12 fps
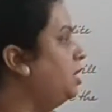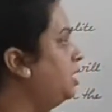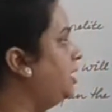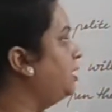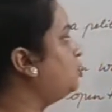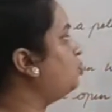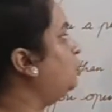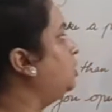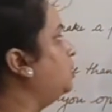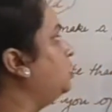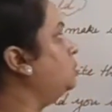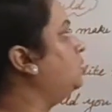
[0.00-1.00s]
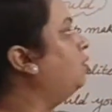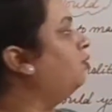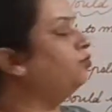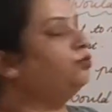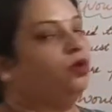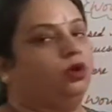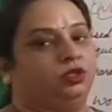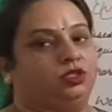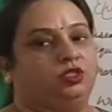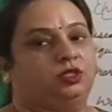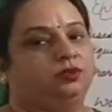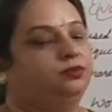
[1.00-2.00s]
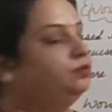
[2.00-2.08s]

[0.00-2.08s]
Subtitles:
Next one is want.